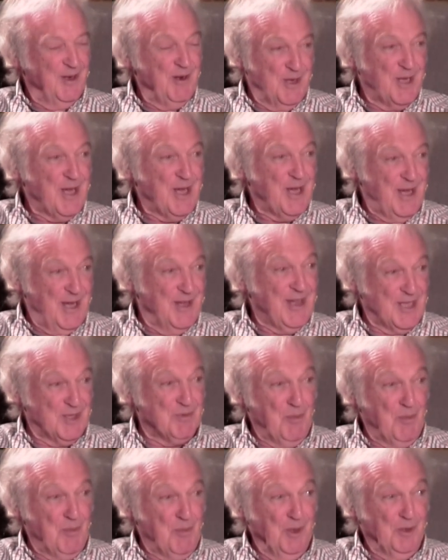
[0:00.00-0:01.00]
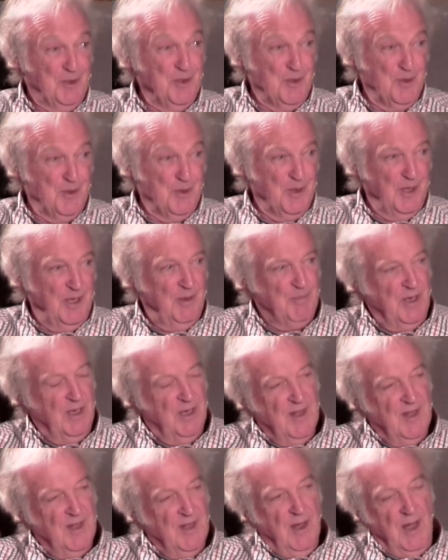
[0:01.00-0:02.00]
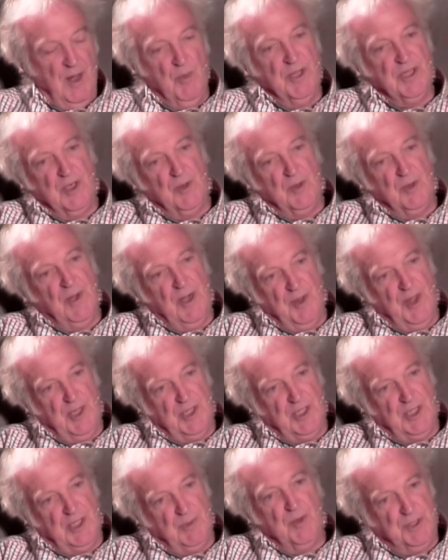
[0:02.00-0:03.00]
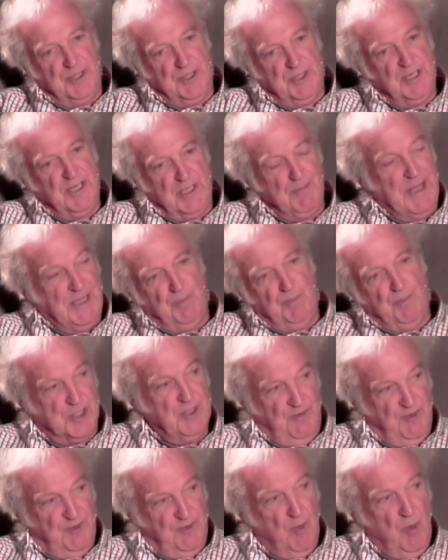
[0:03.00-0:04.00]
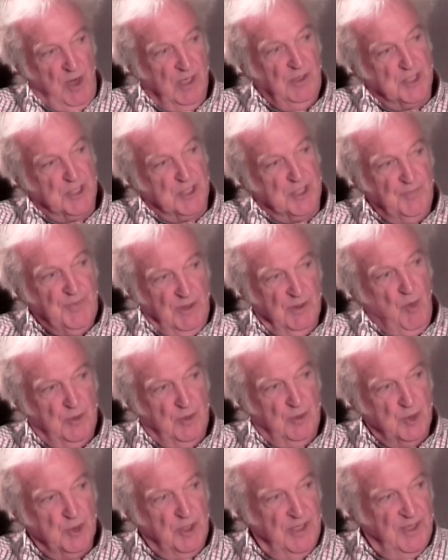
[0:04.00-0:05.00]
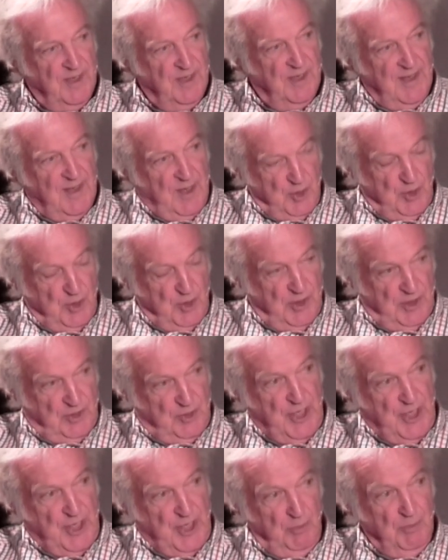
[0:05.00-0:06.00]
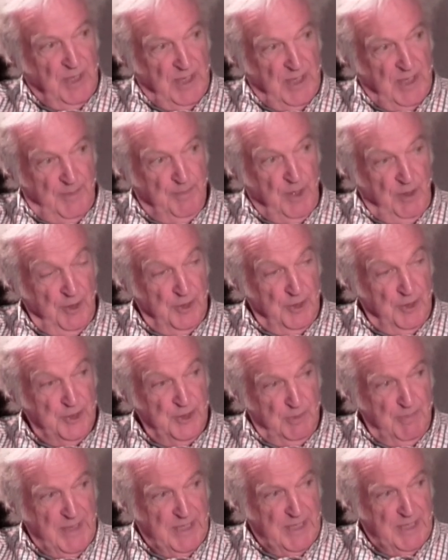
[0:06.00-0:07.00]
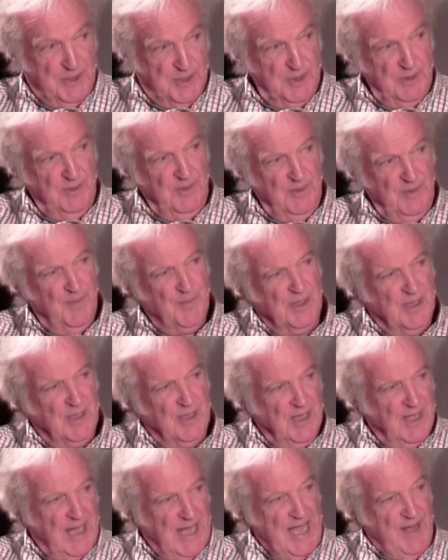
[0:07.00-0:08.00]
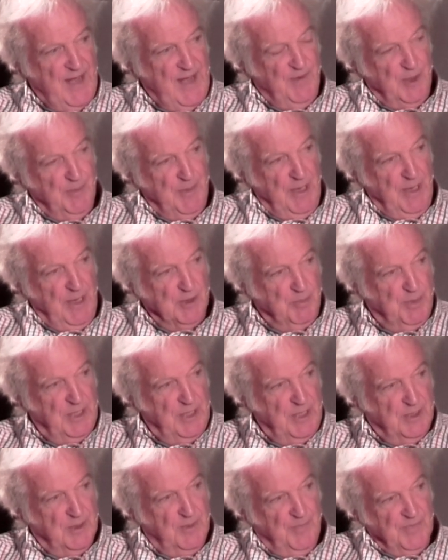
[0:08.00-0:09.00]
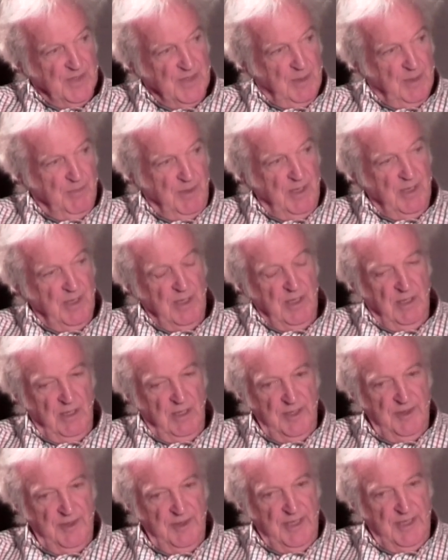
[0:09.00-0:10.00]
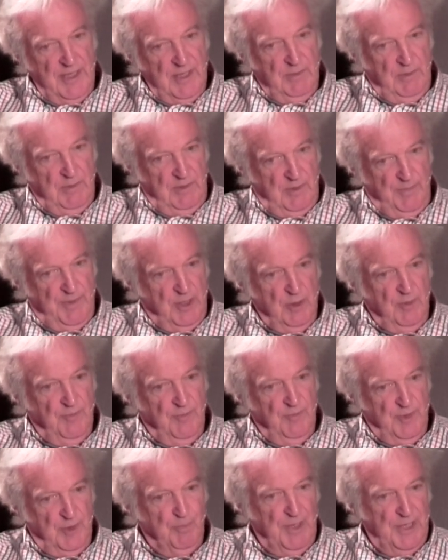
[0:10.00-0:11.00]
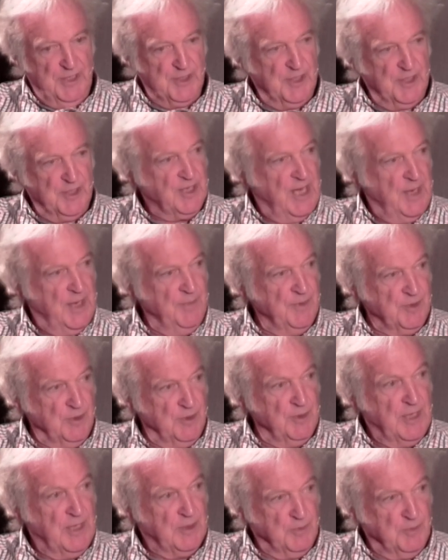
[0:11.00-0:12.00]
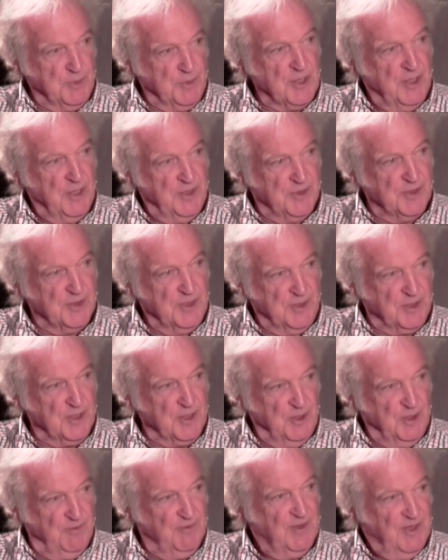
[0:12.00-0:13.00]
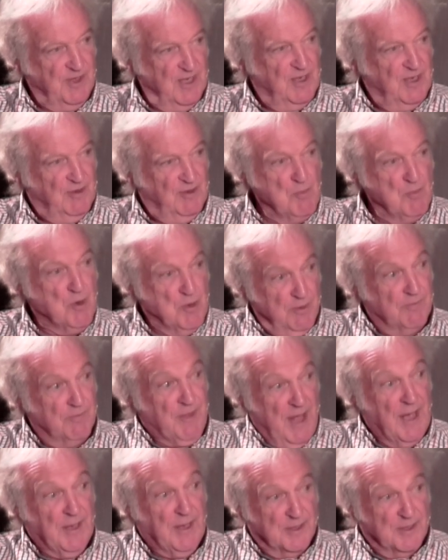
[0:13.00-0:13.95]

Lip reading: okay, that's what we'll do. But I wondered about whether to put it into medicine for a while. Should I channel my biology into medicine and havered about a bit? But in the end, being offered a place at Cambridge in natural sciences kind of removed that.